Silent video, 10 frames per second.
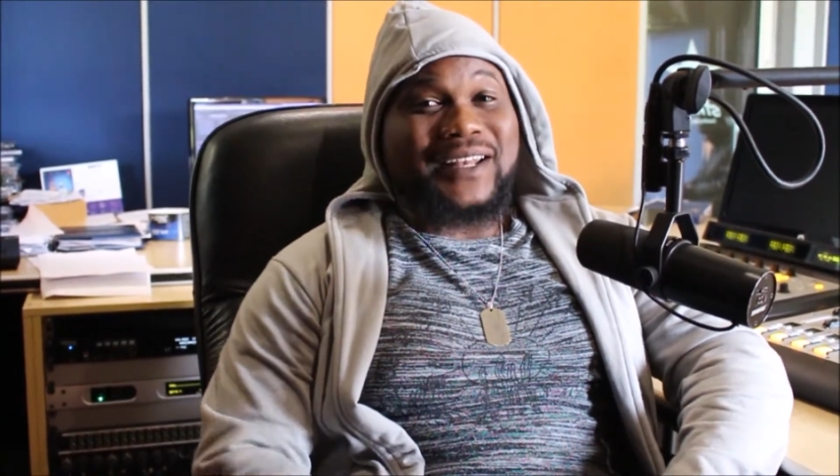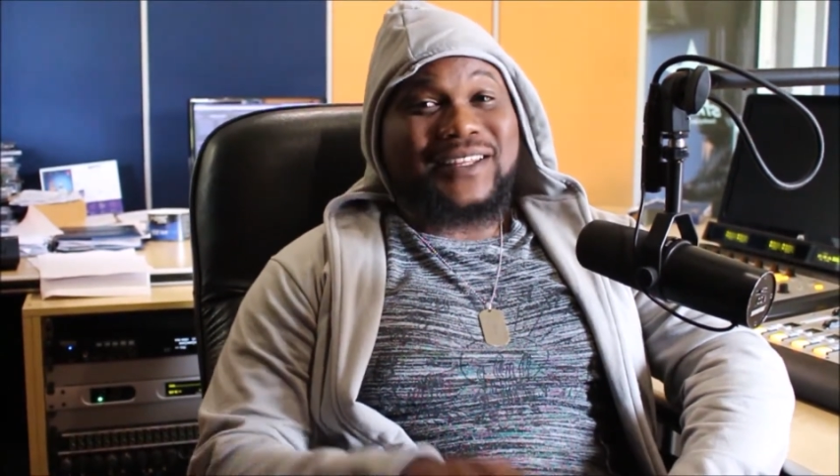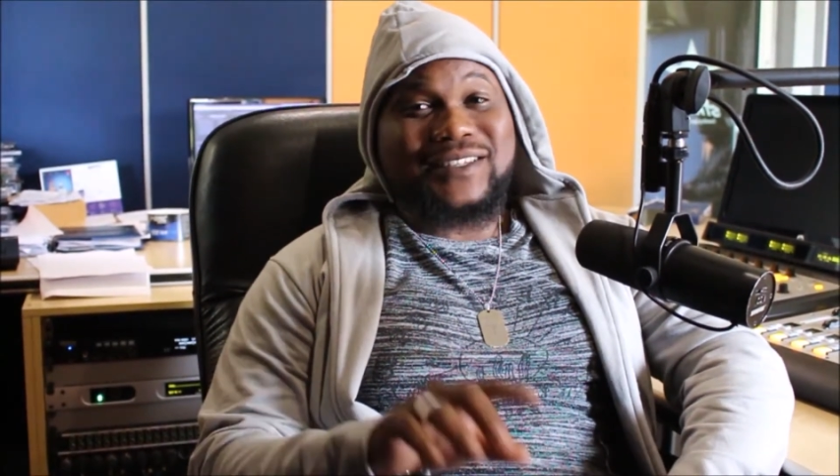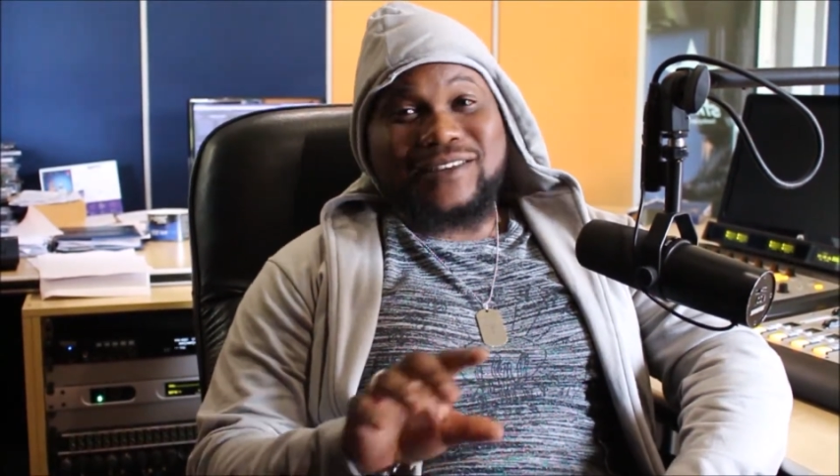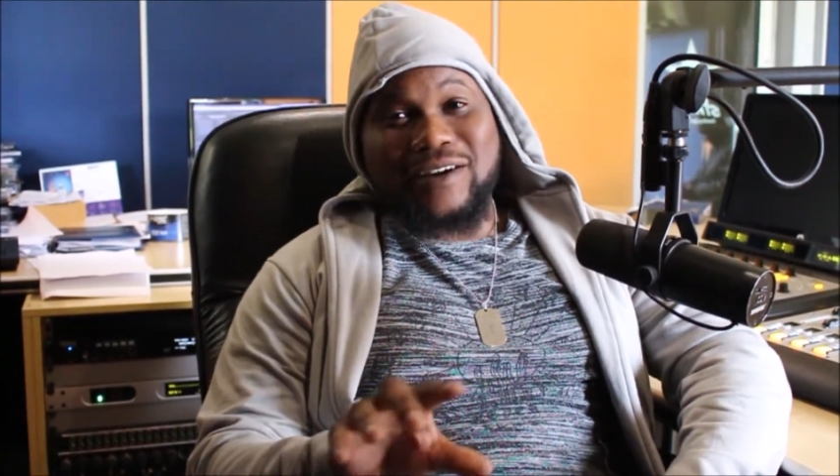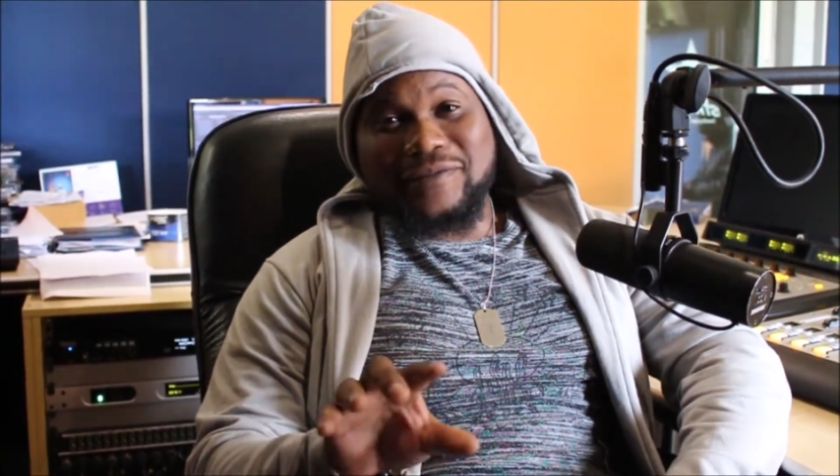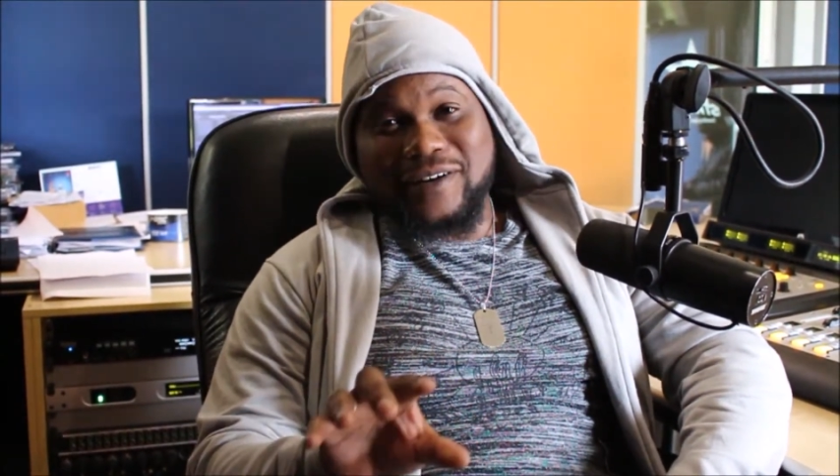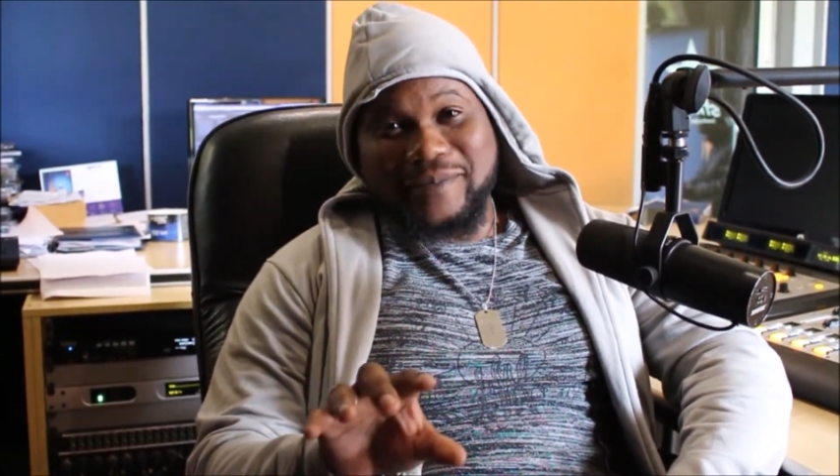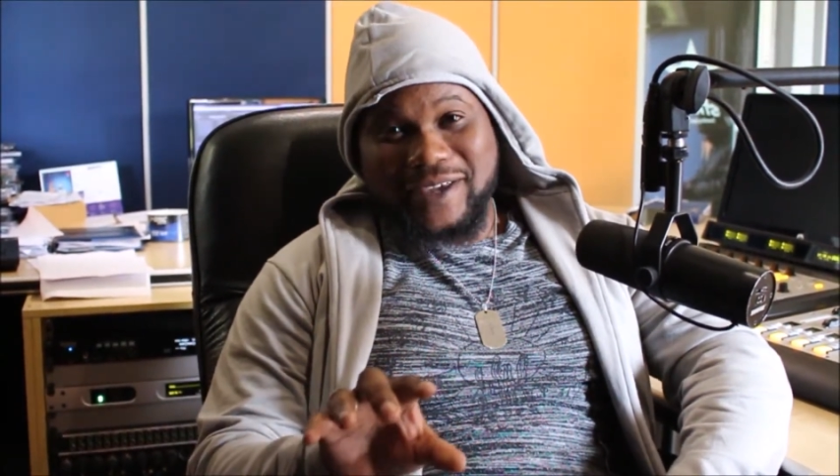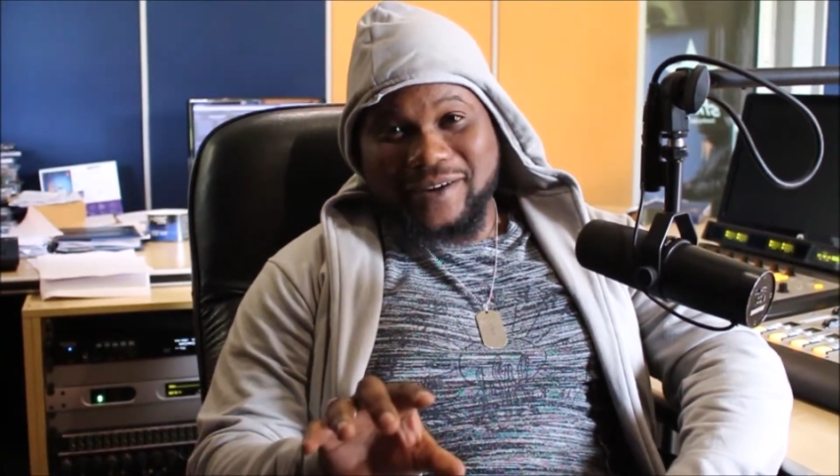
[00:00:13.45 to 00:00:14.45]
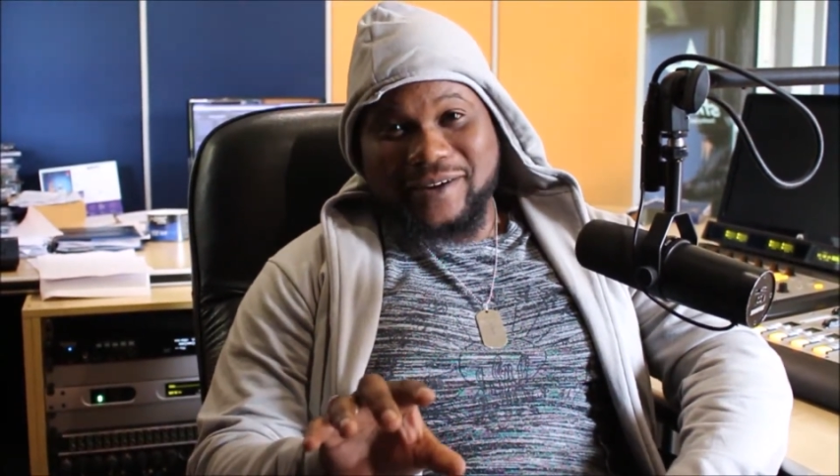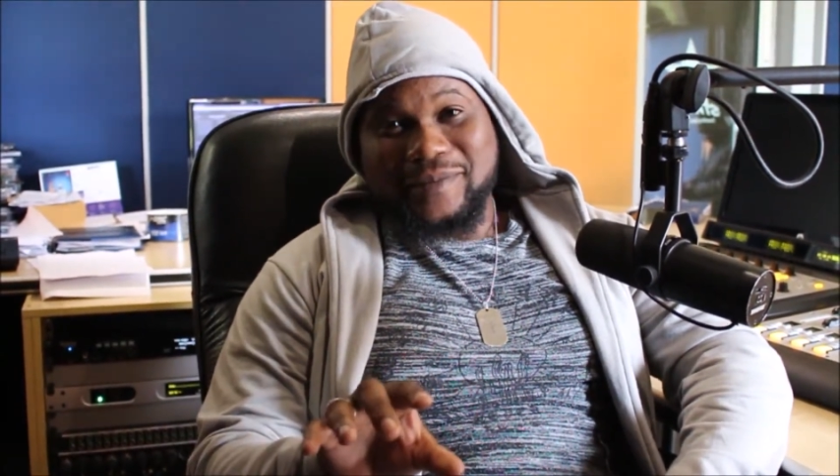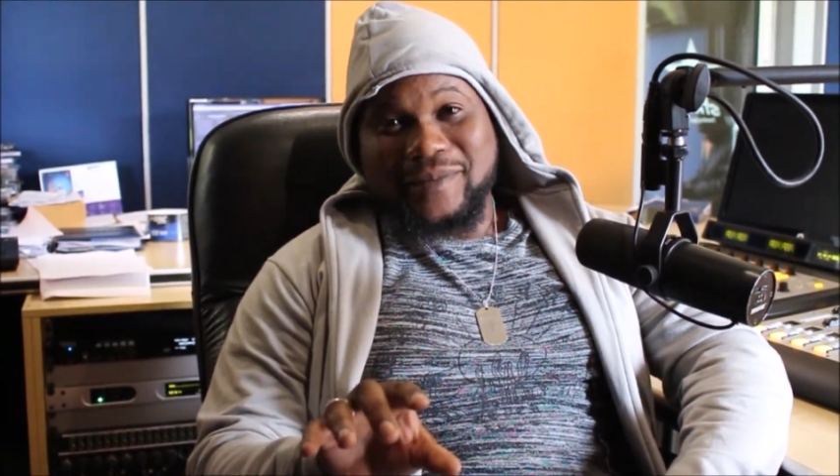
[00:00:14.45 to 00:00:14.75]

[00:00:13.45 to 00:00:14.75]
let's start from here.